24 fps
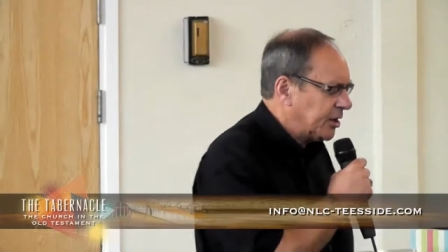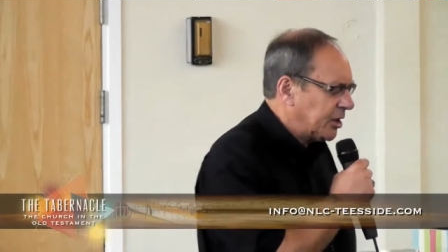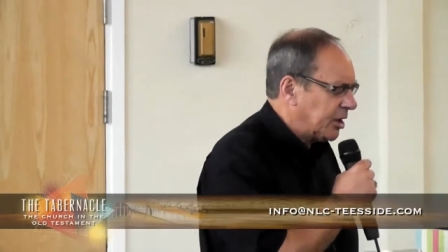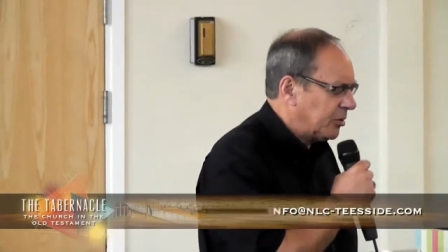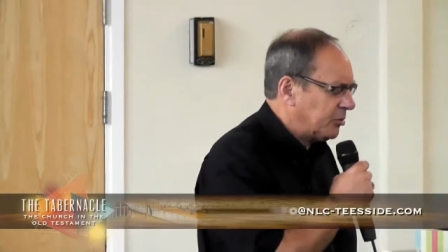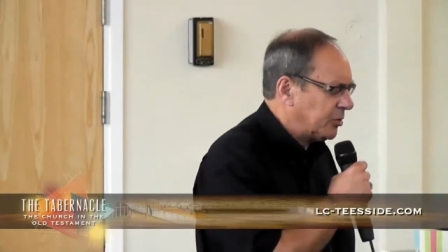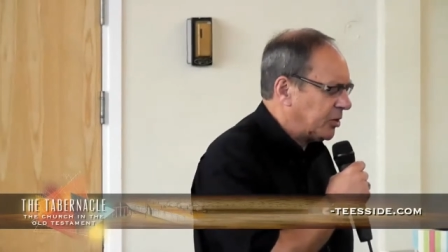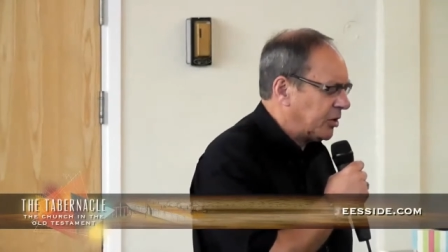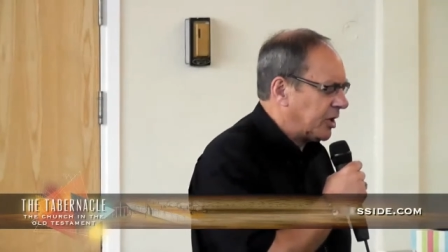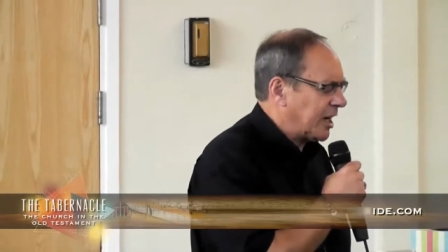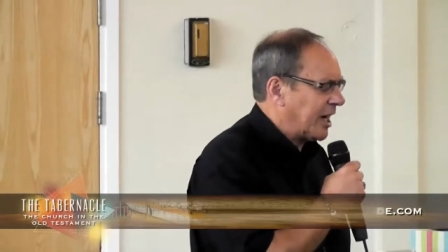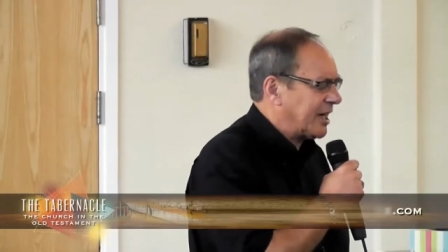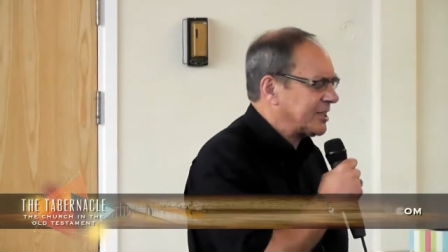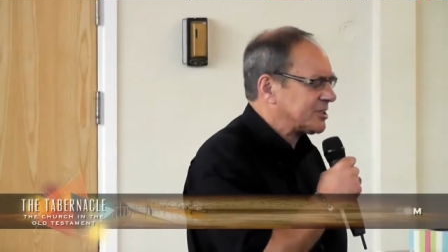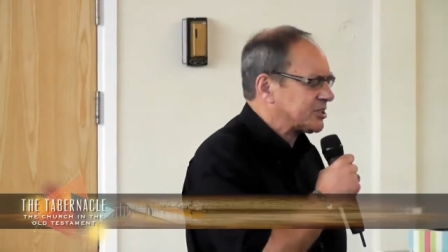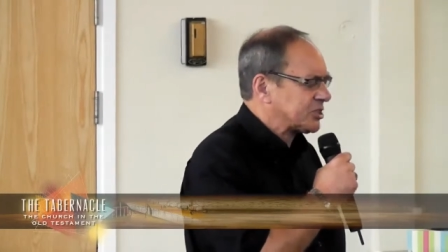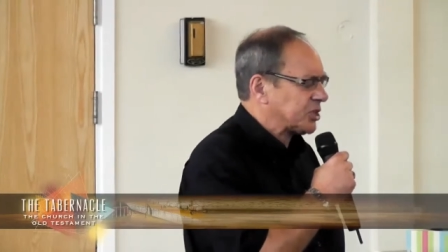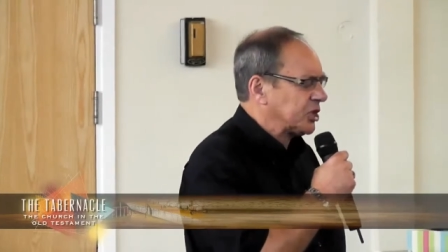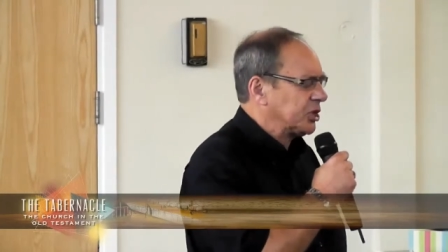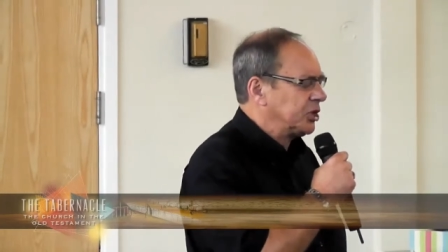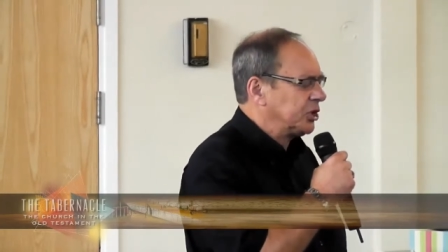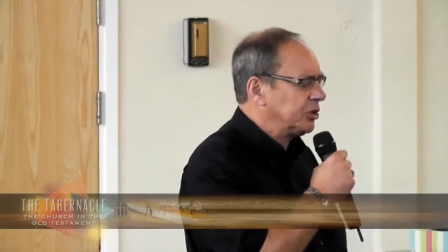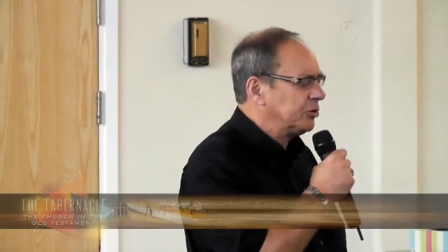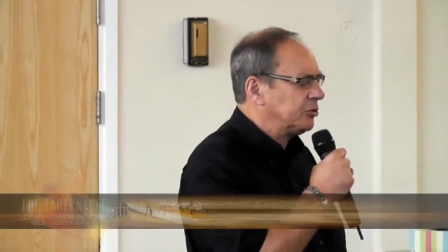And we're
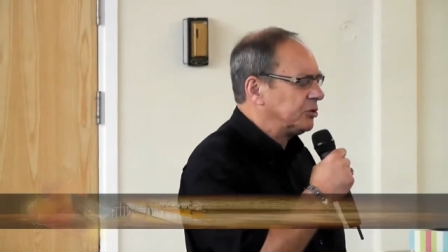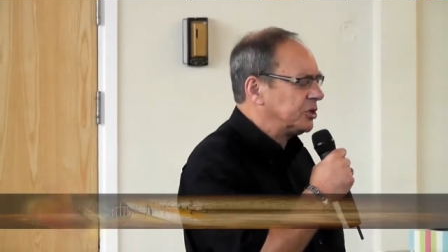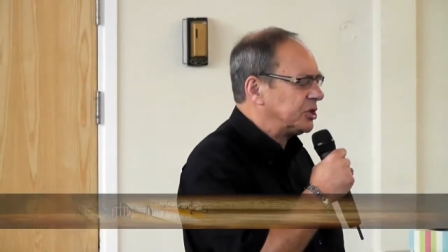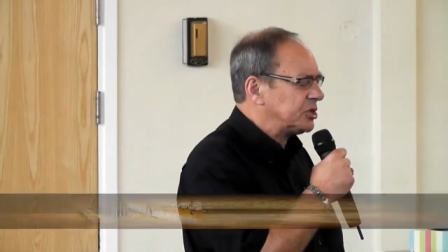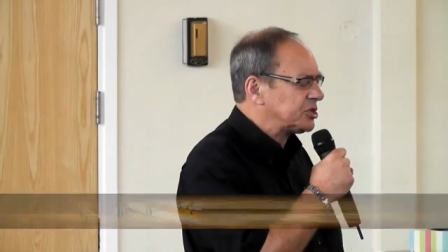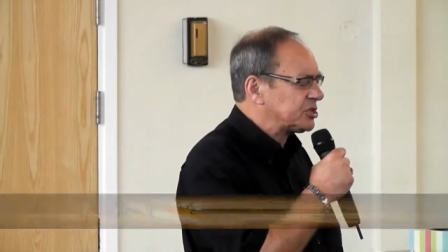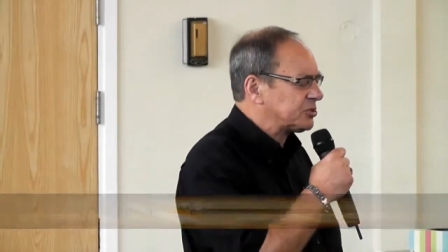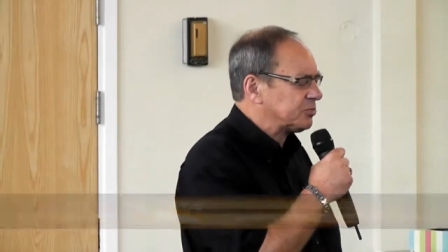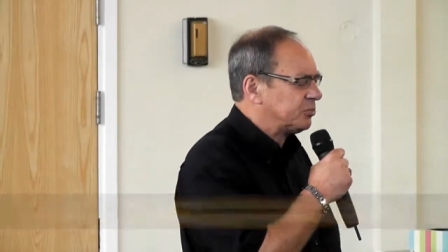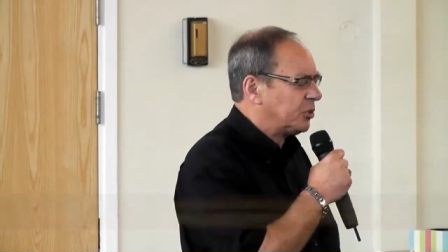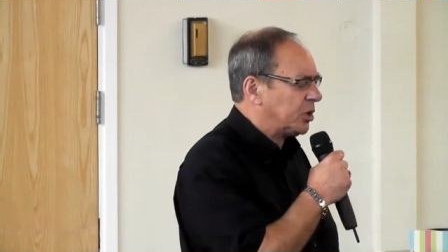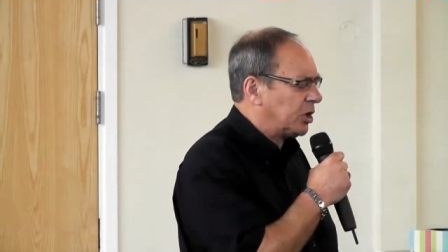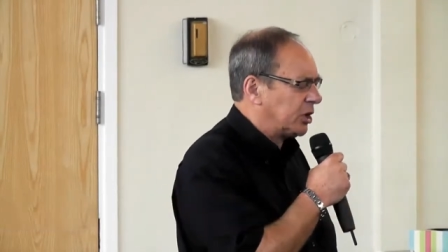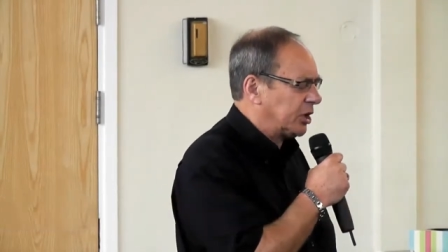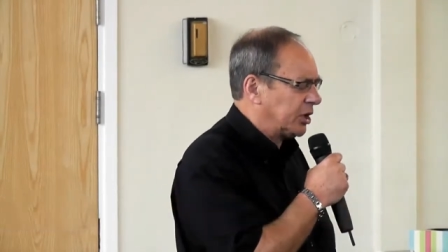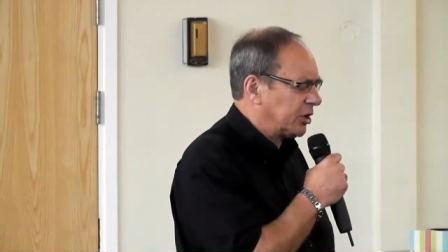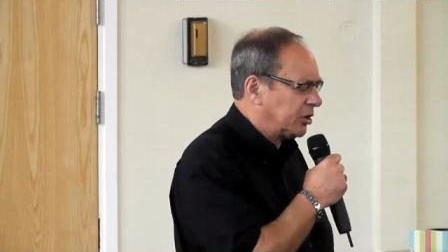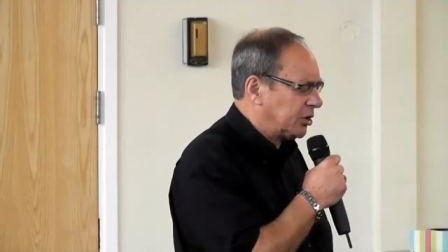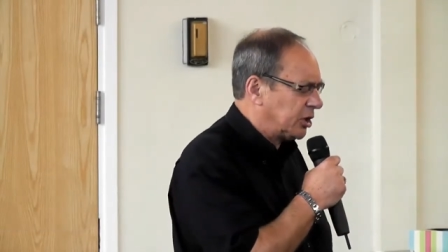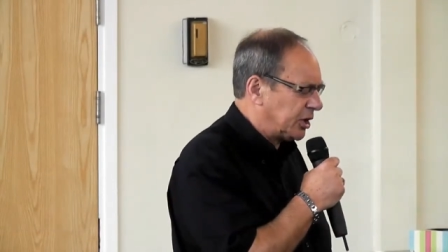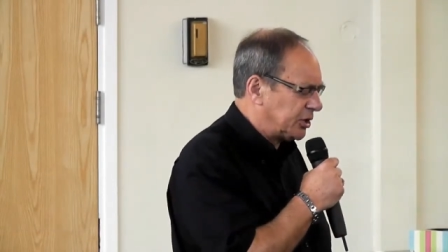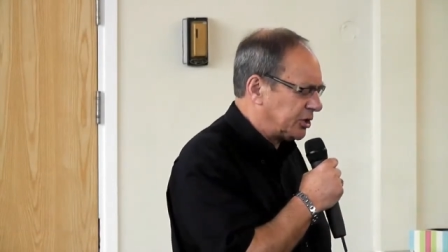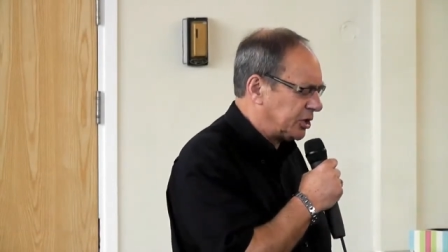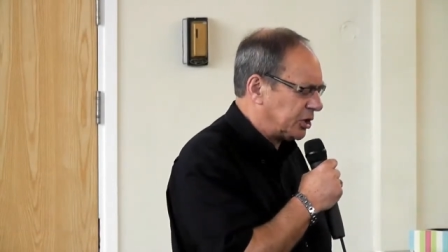asking you this
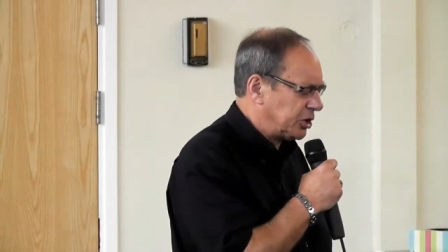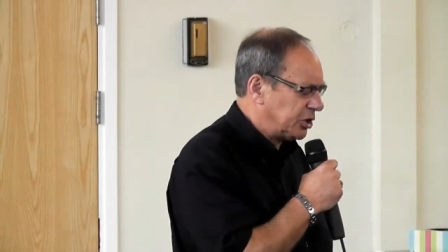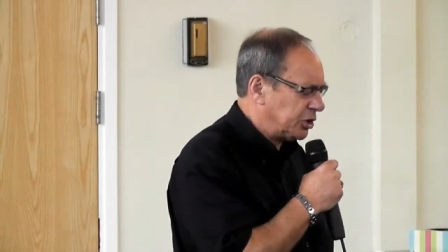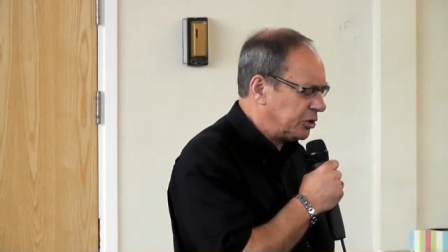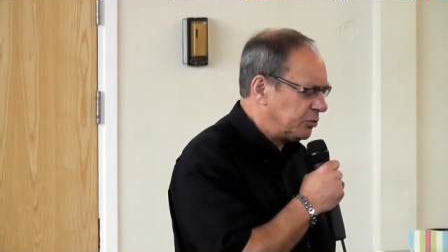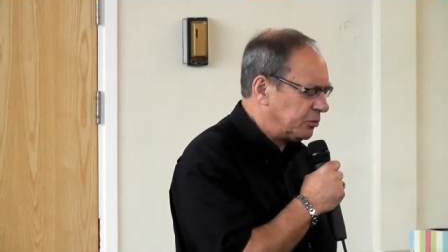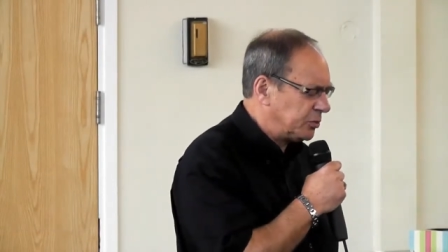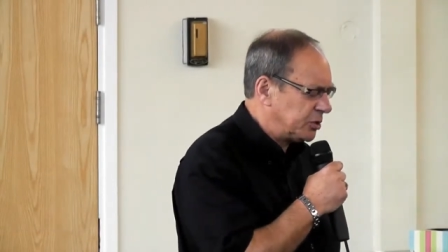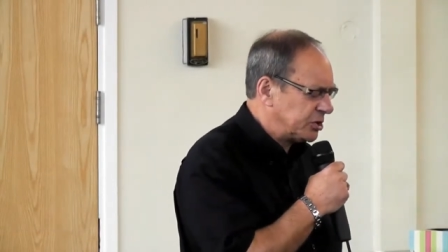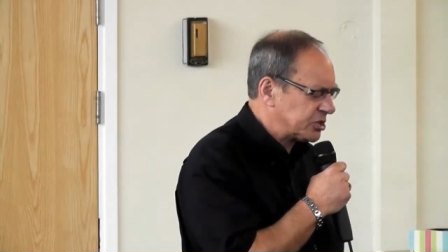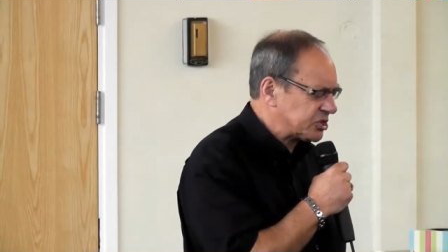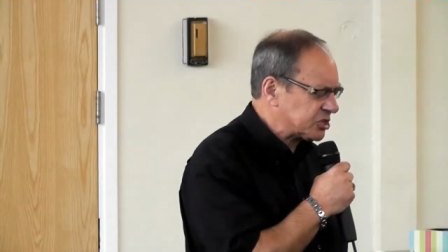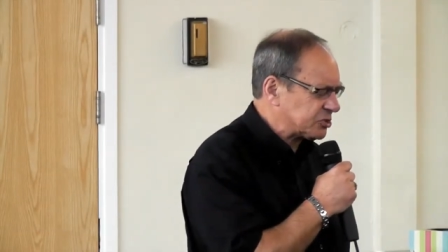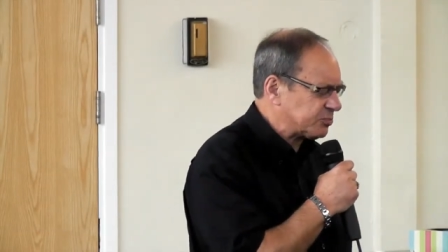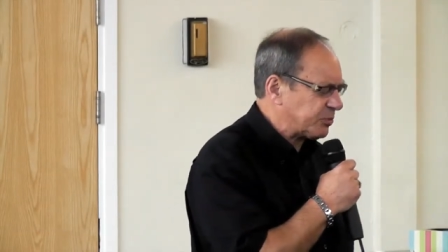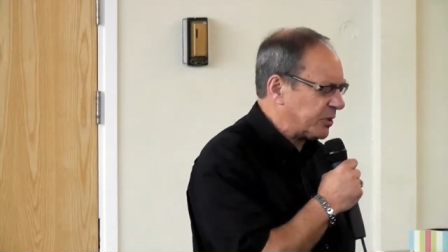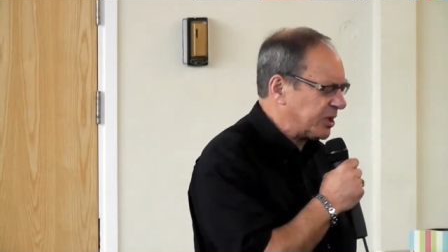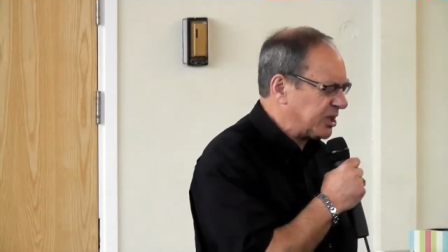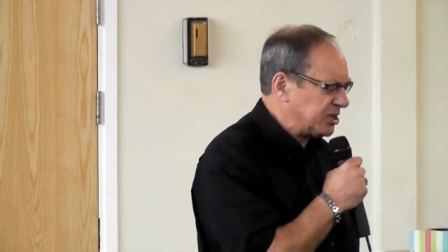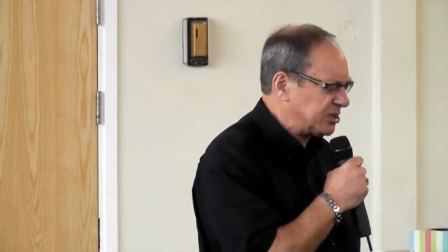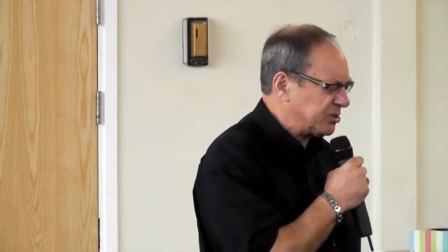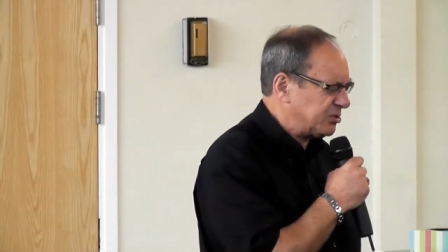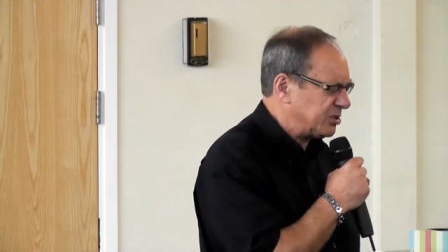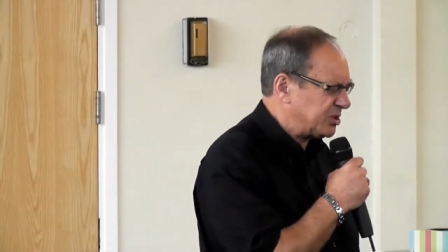morning, Lord, that you will
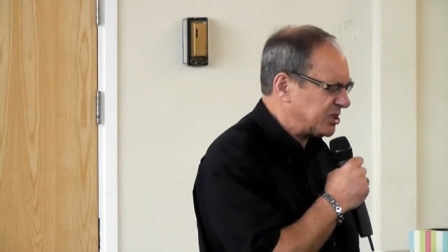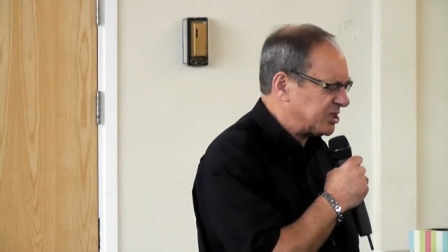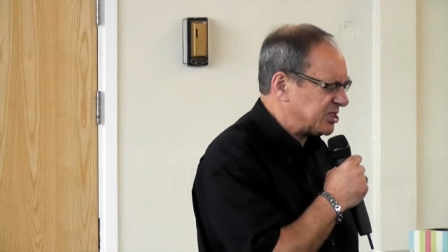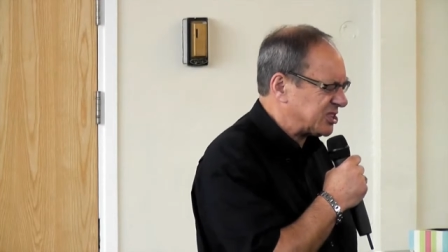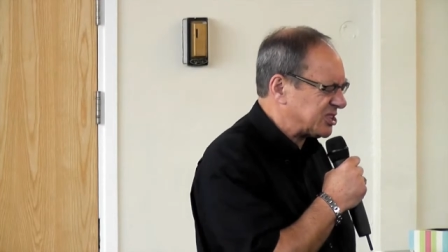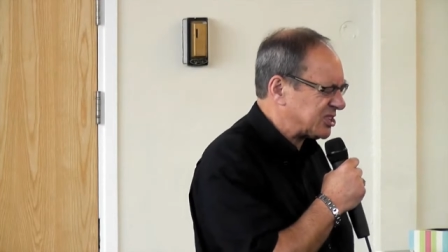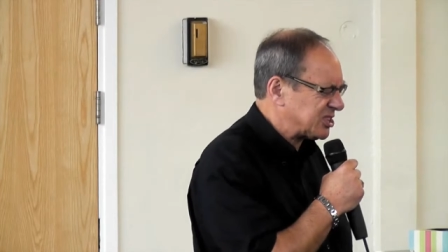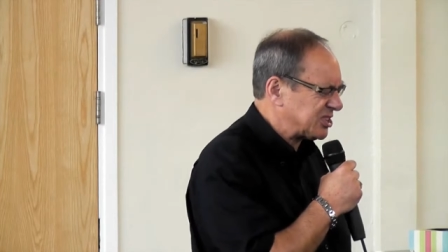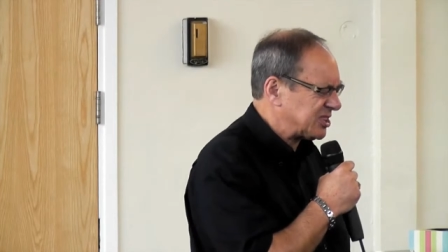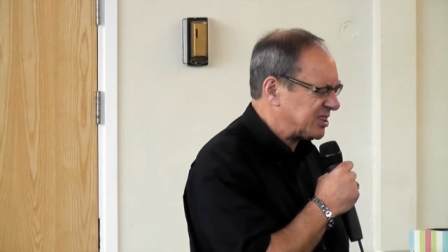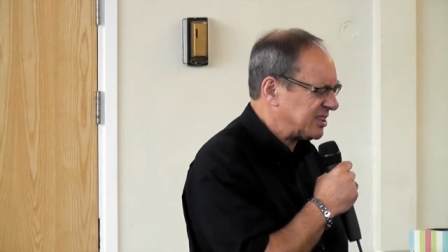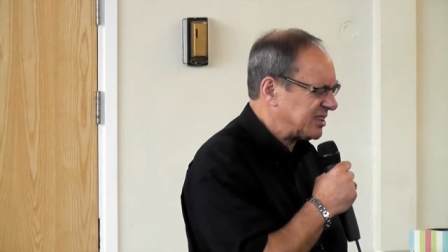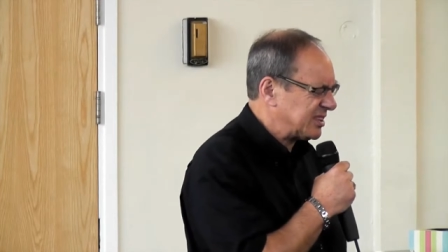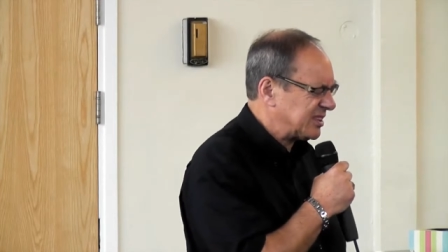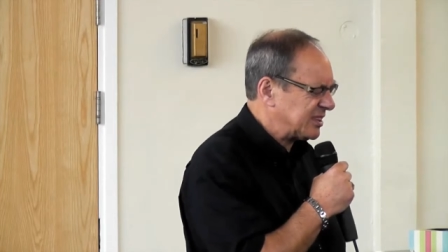speak to us